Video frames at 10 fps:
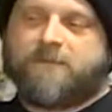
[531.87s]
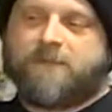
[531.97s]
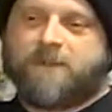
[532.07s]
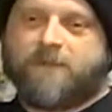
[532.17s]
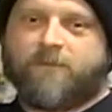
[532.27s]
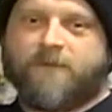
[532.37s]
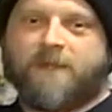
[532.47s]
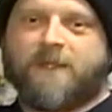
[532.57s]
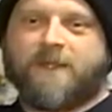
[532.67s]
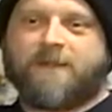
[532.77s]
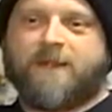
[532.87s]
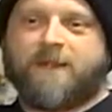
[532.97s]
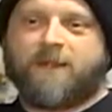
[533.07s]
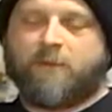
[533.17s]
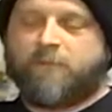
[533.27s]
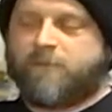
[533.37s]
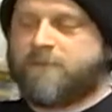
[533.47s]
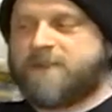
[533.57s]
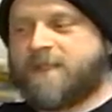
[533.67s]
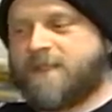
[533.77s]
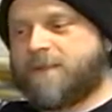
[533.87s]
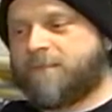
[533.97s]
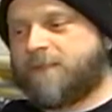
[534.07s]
a young fella like that go before his time.